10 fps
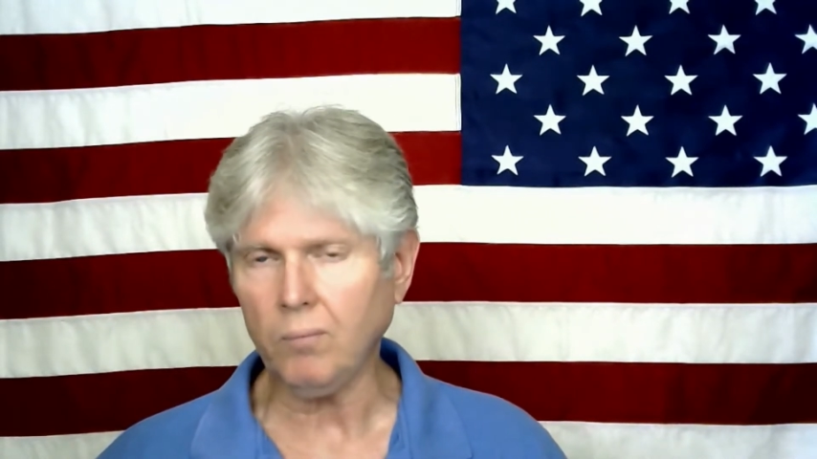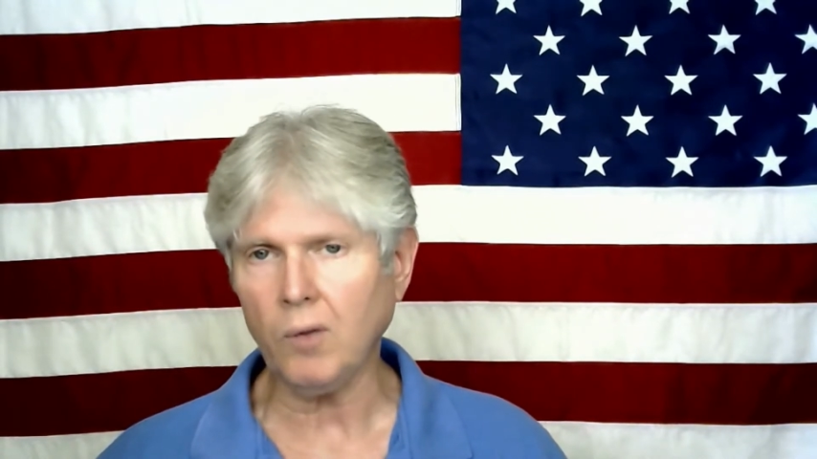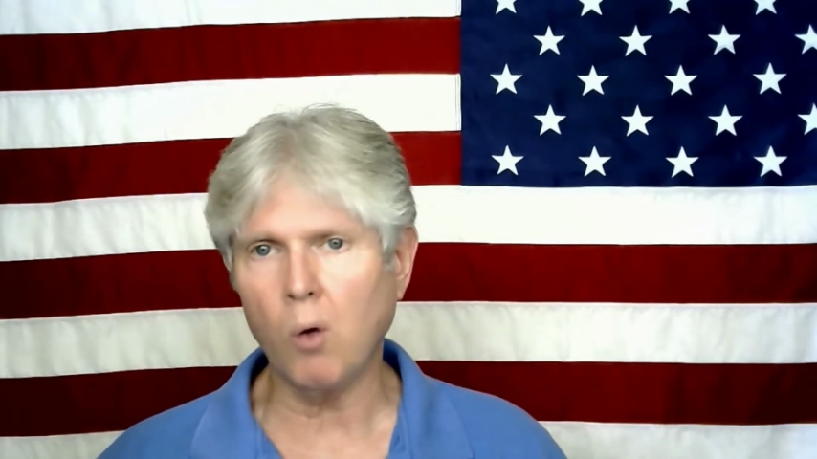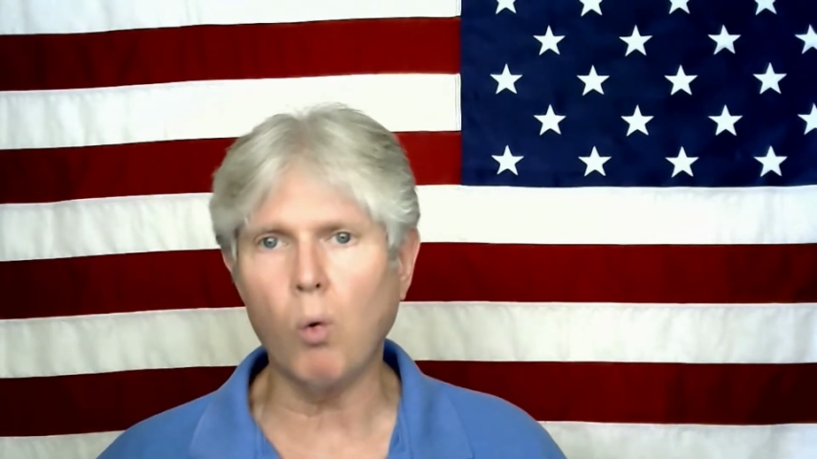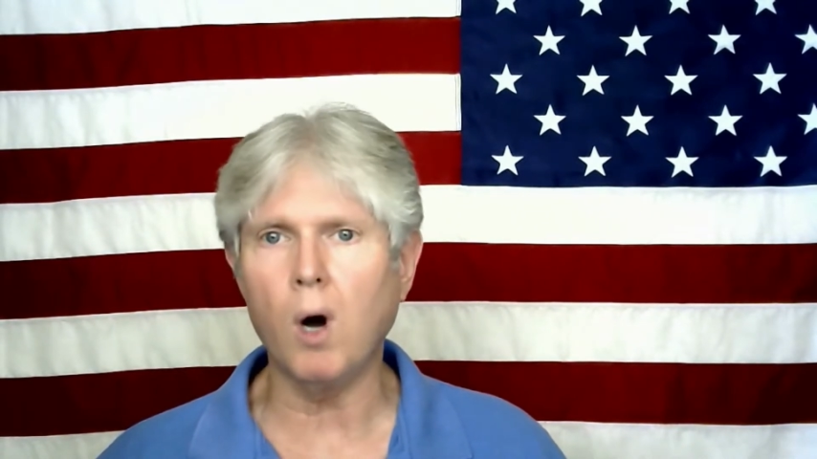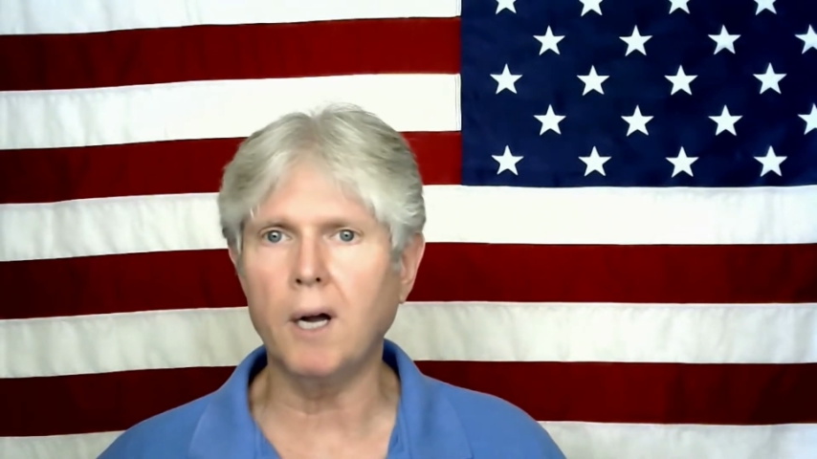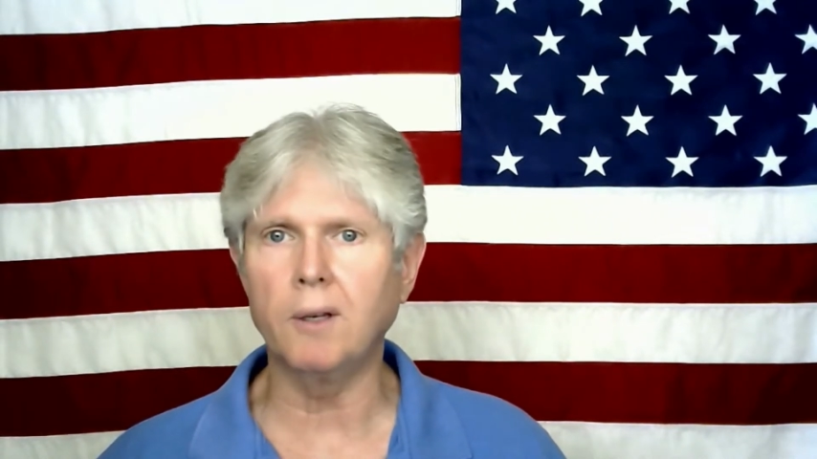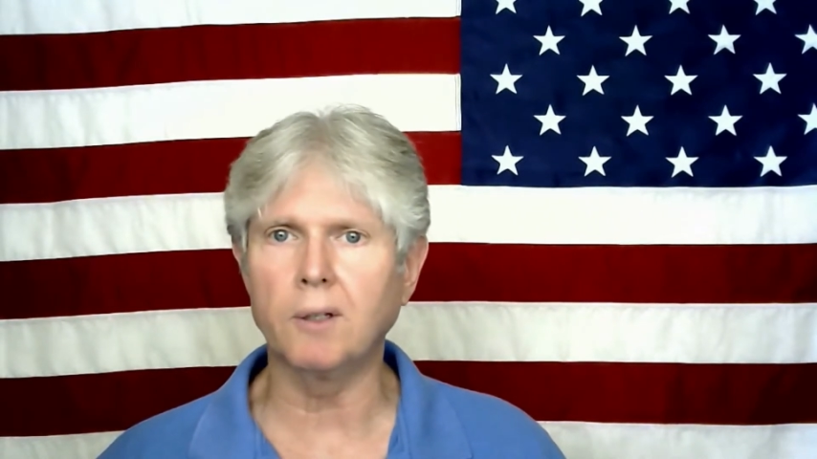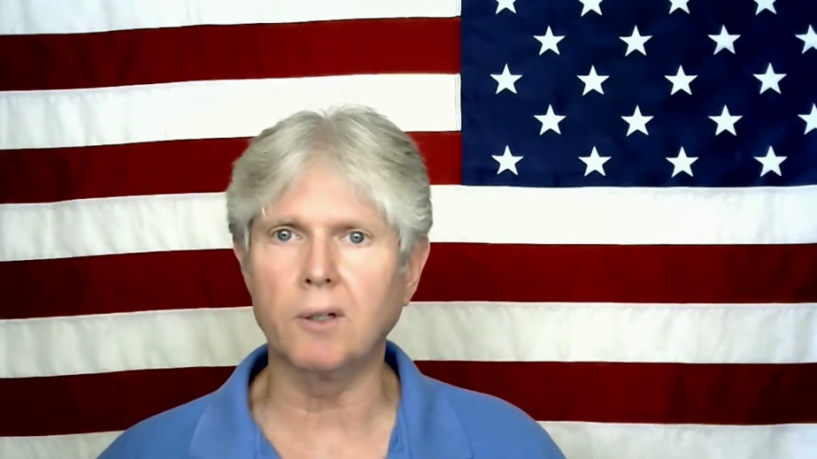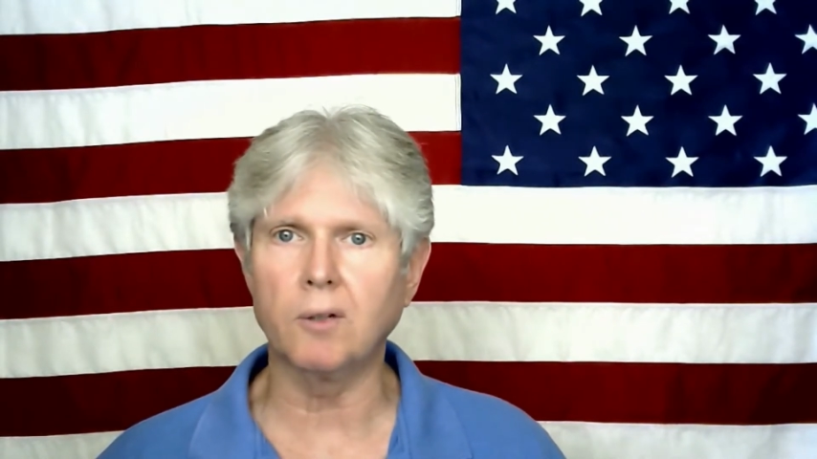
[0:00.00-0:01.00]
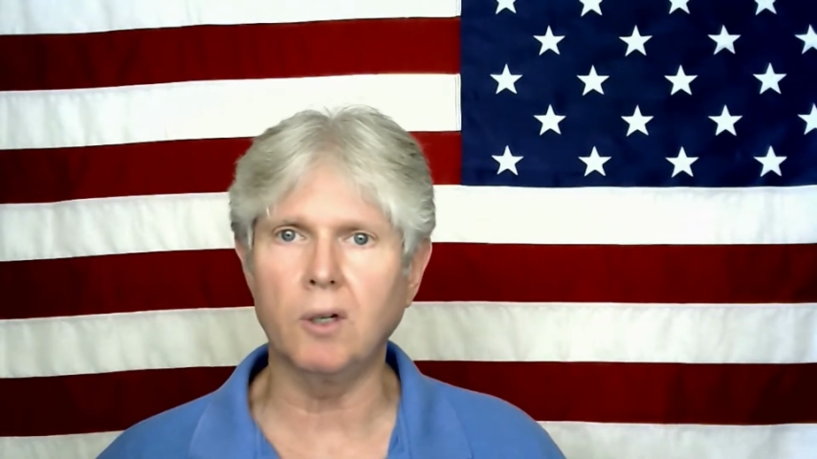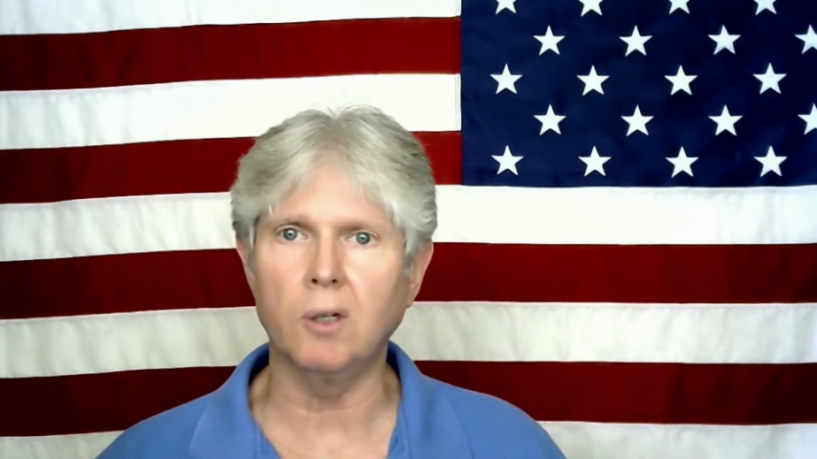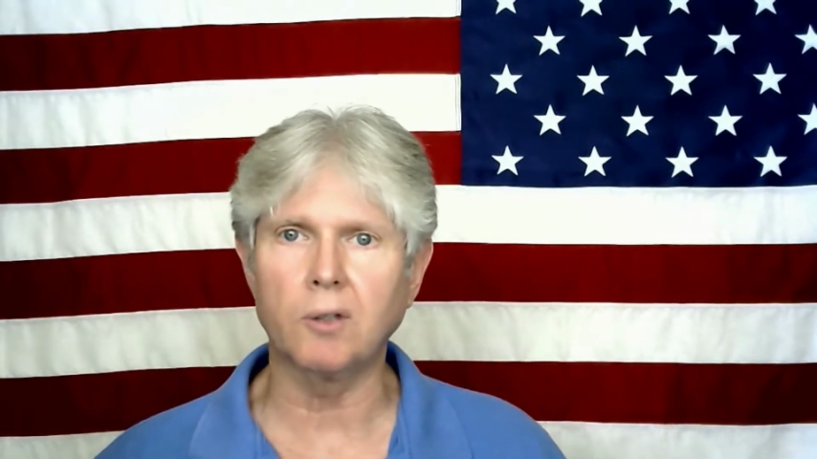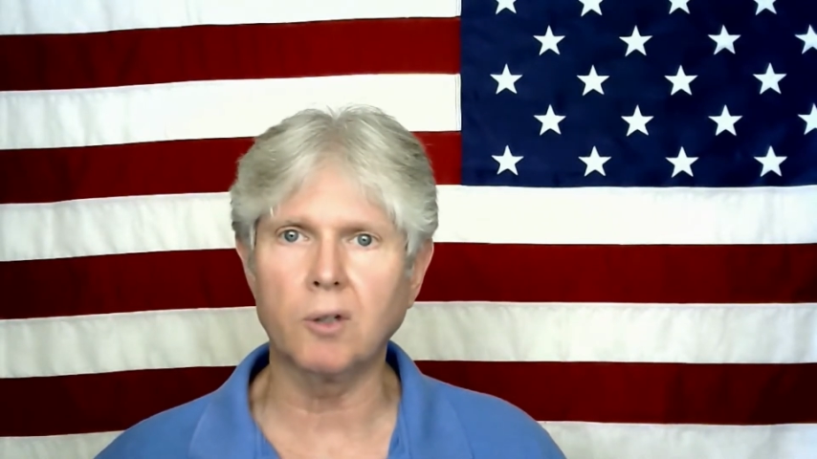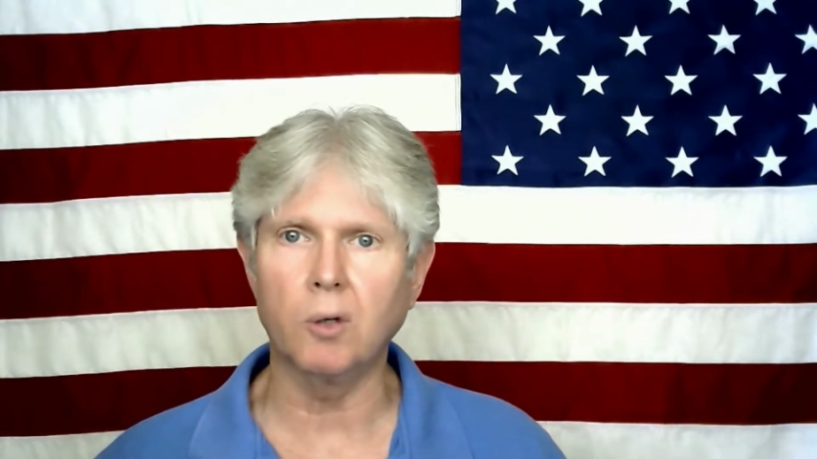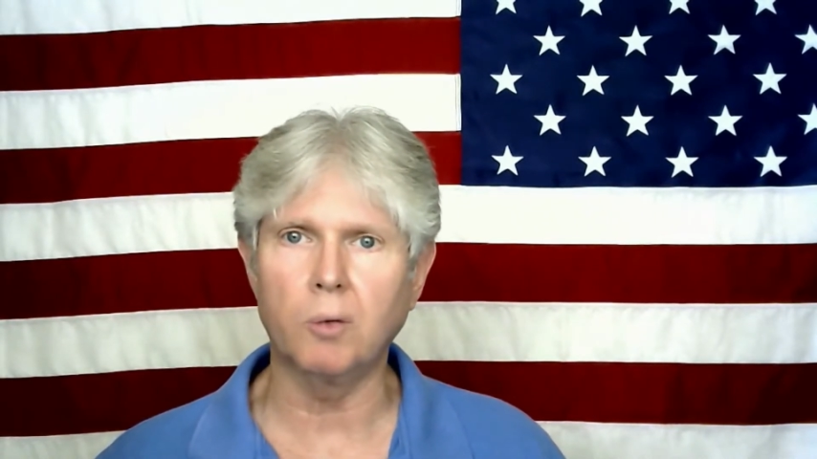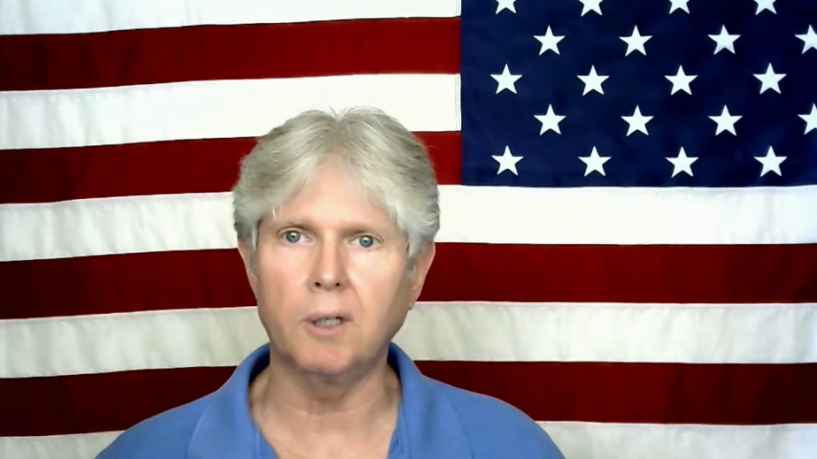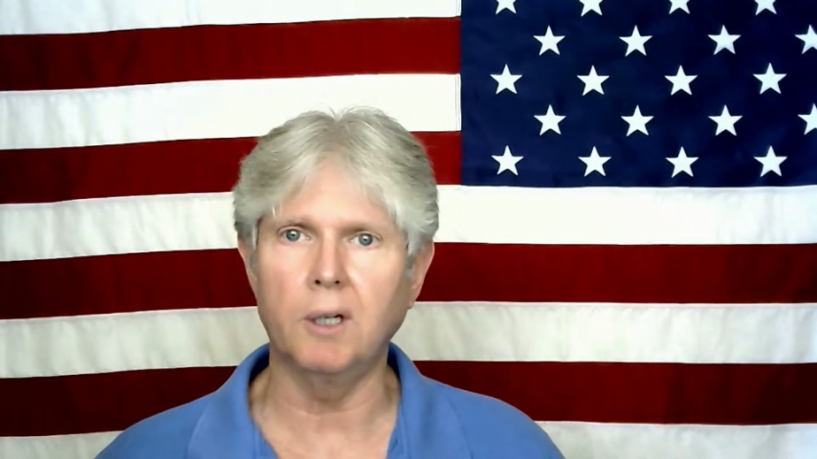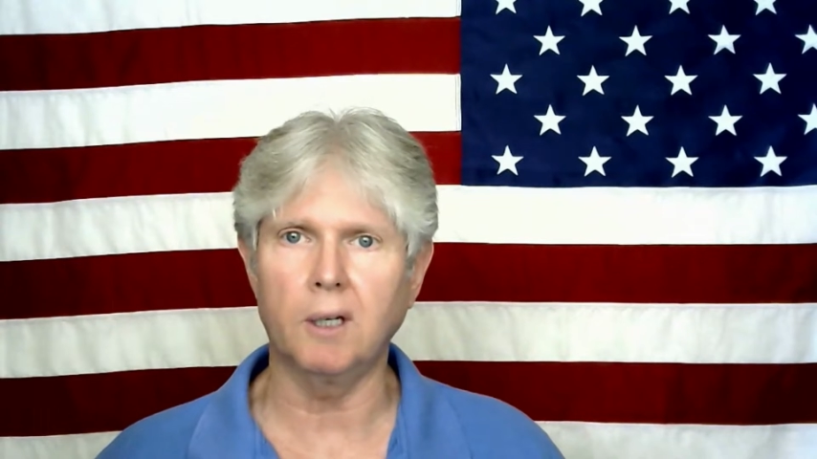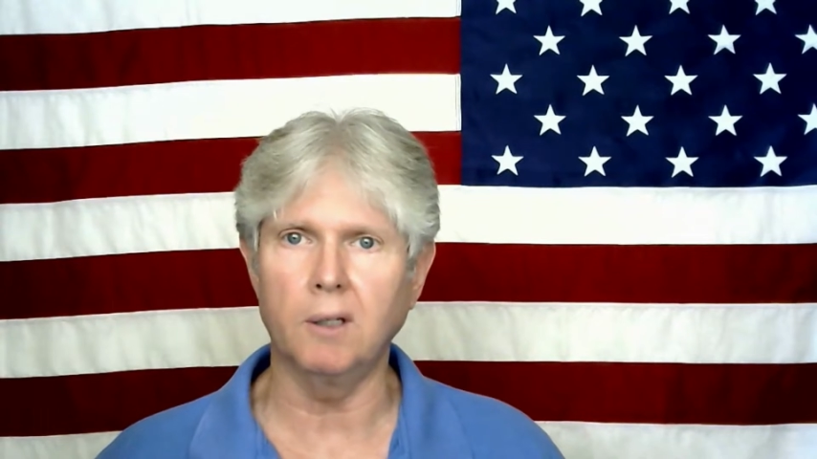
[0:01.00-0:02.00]
why this is all so
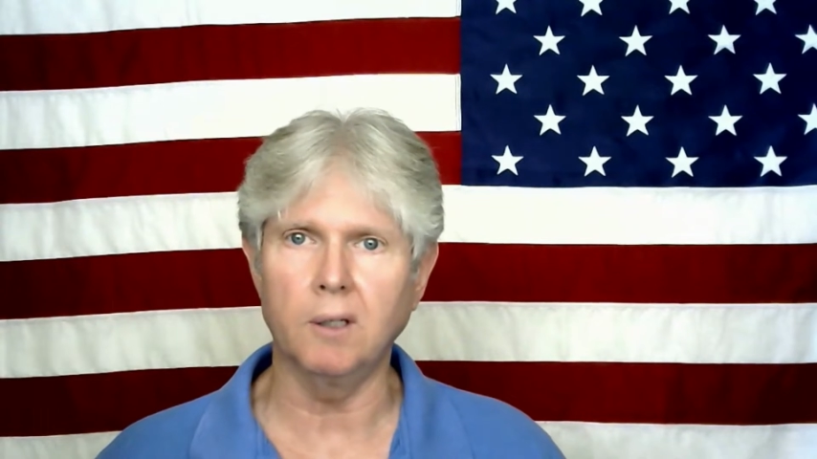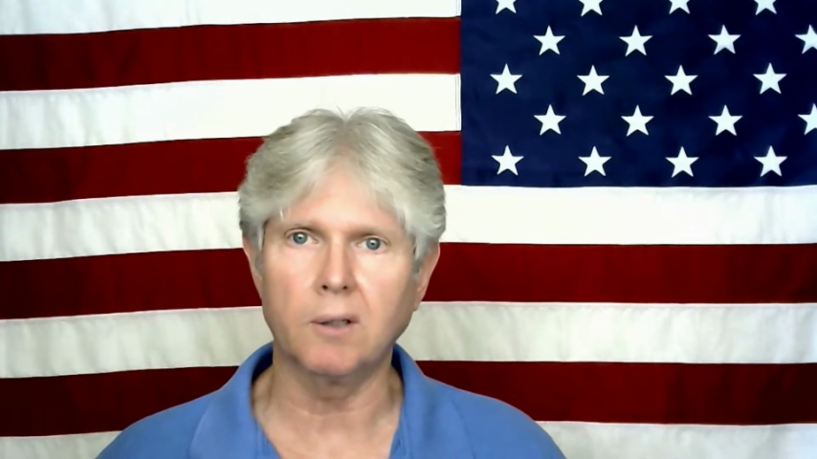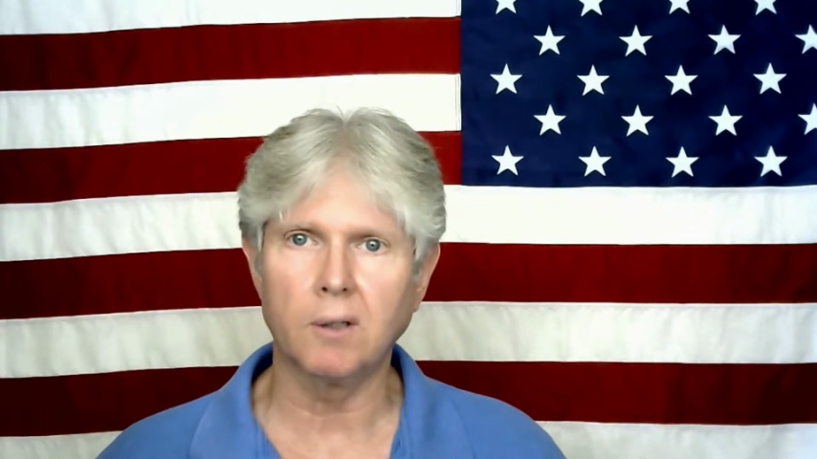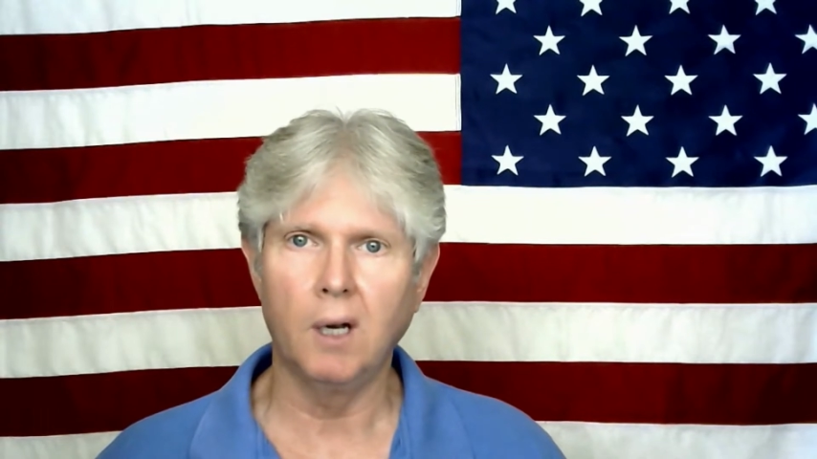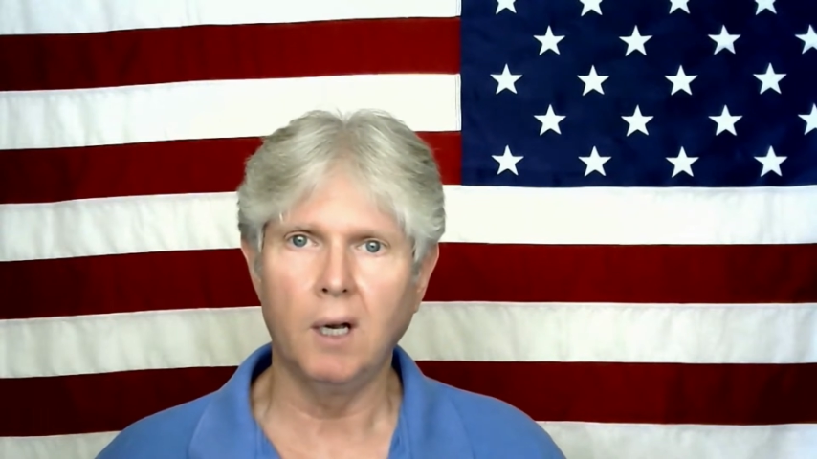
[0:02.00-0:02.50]
ridiculous,